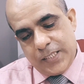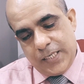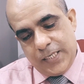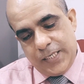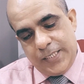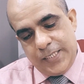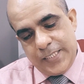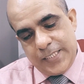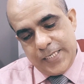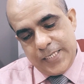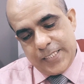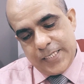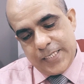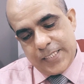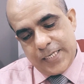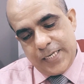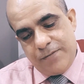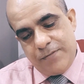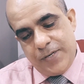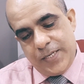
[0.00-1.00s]
heart diseases
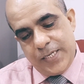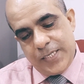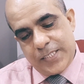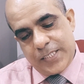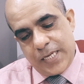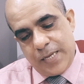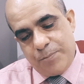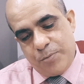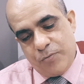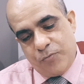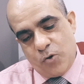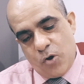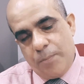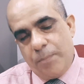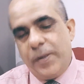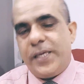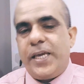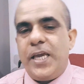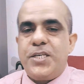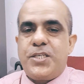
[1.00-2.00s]
and various type of
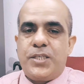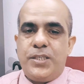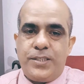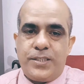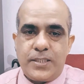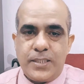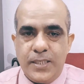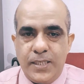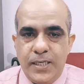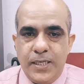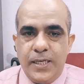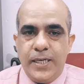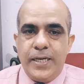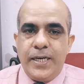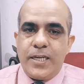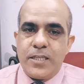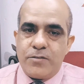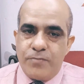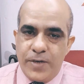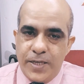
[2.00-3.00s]
complications,
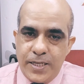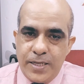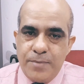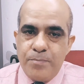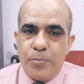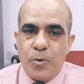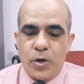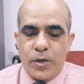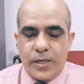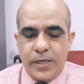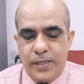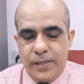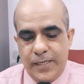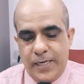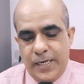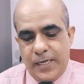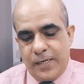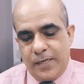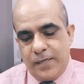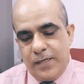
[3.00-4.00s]
it is very important
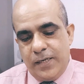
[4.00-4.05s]
that